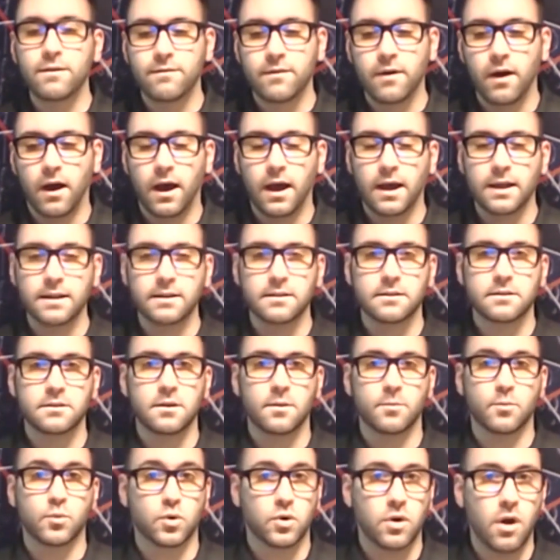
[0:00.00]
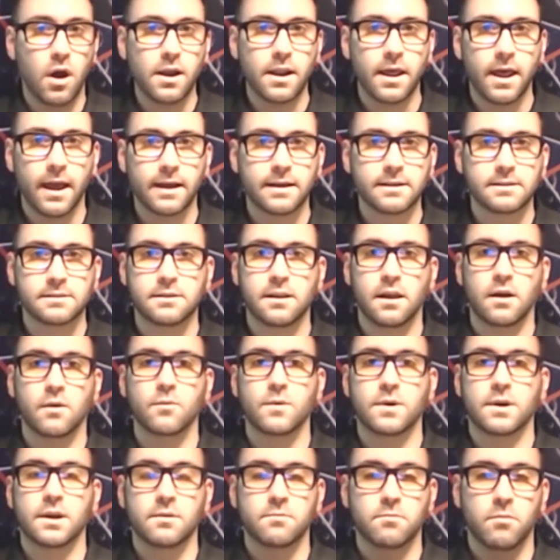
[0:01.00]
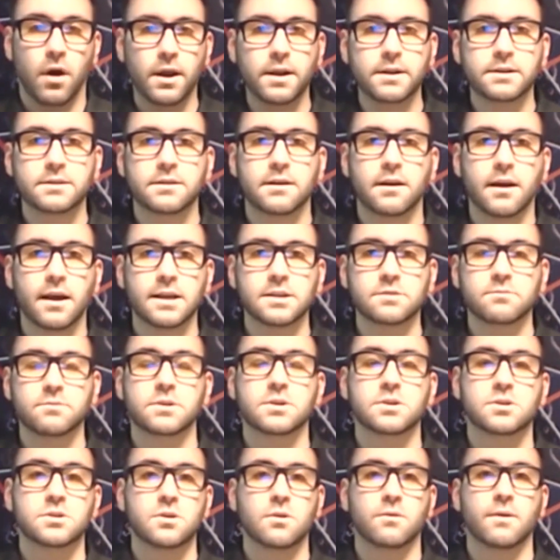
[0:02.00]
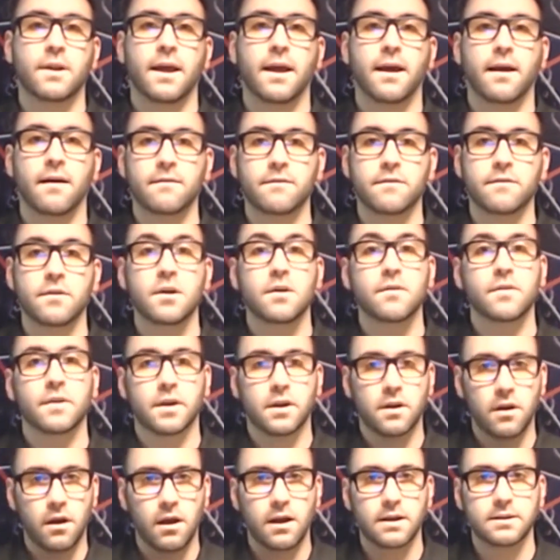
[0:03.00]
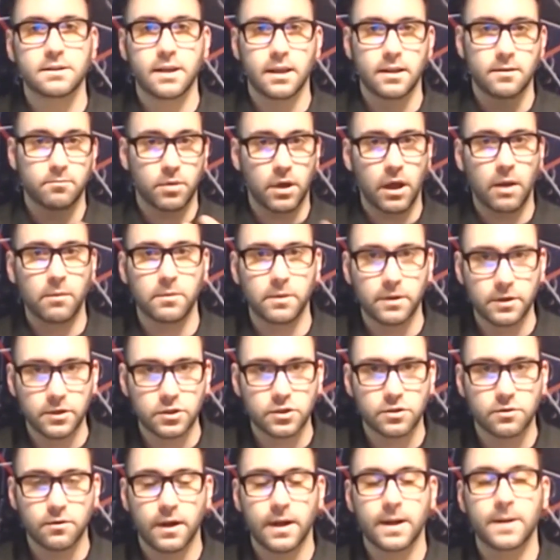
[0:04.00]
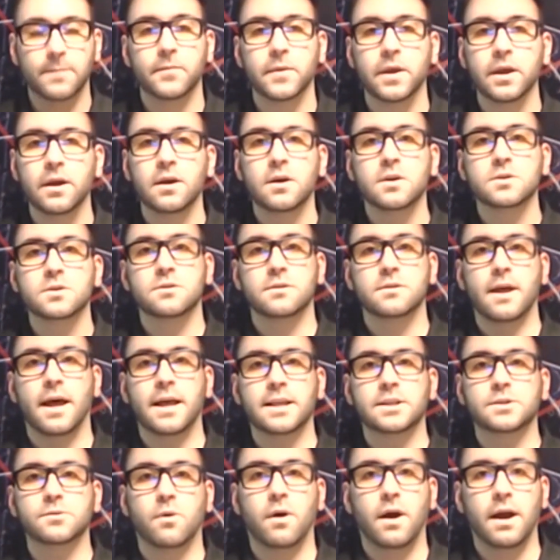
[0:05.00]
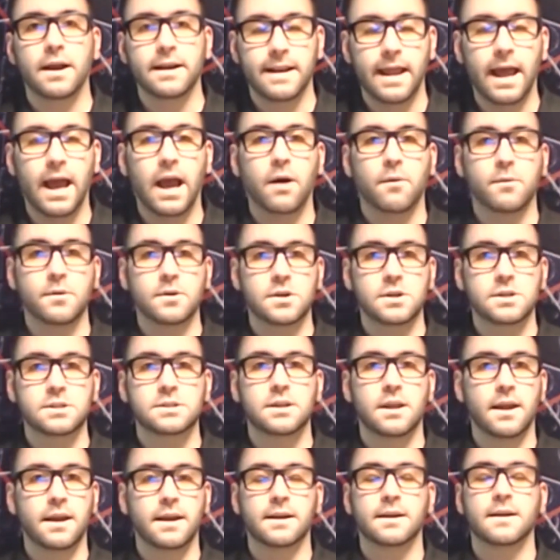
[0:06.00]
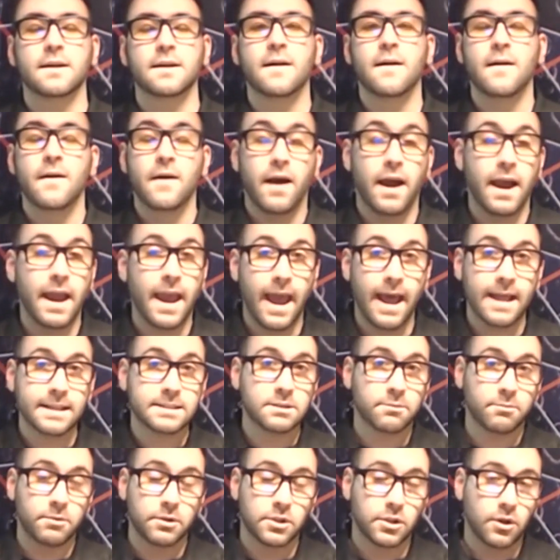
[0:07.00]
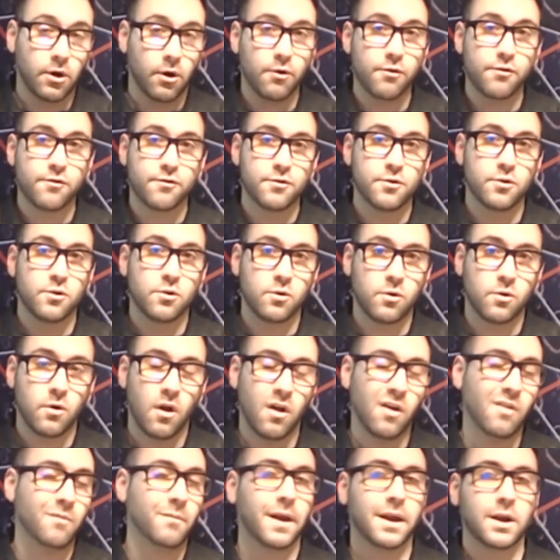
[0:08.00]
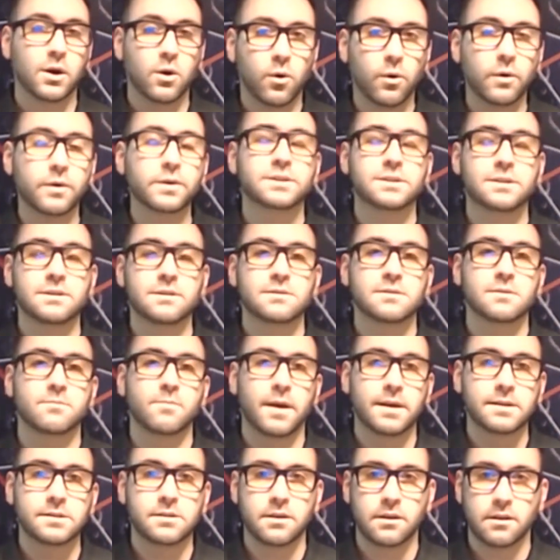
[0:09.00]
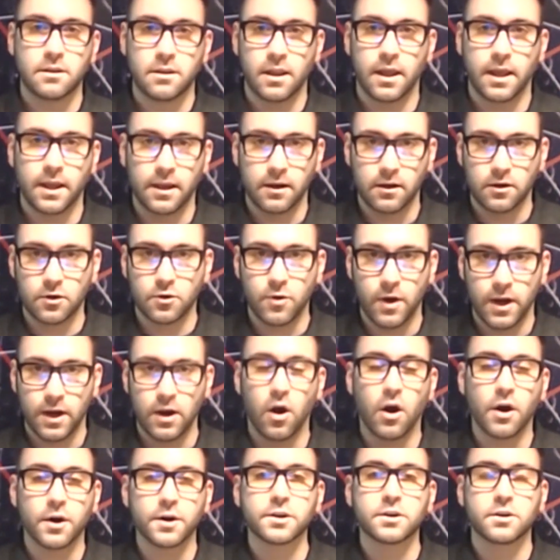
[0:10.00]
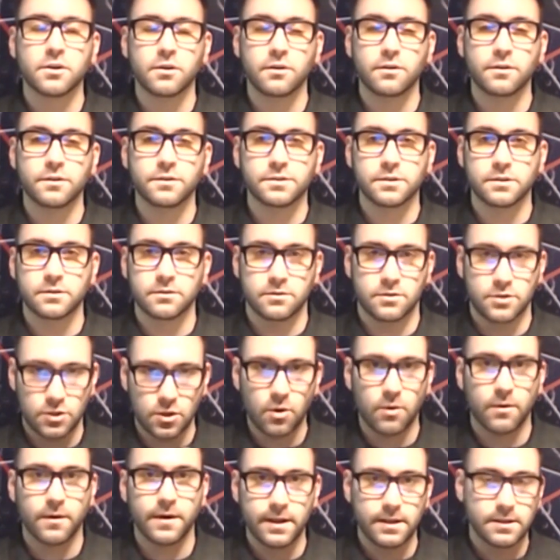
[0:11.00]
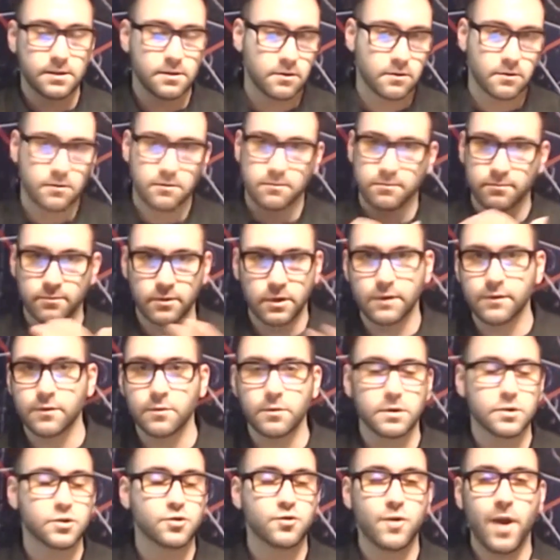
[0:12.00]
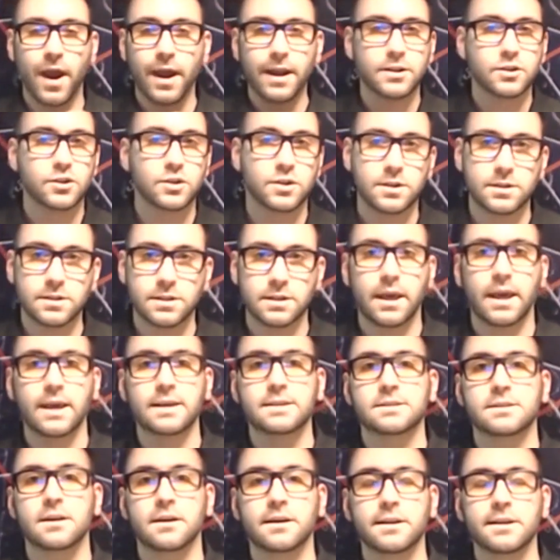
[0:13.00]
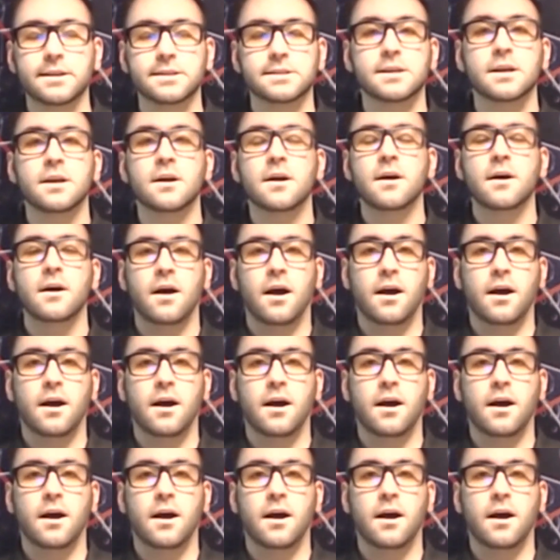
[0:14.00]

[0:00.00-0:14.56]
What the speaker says: We've got the products that we can monetize. We just don't have the content published, right? So that's why now we're just like, I had someone go through all of my courses and basically create articles and stories or whatever you want, strategies and case studies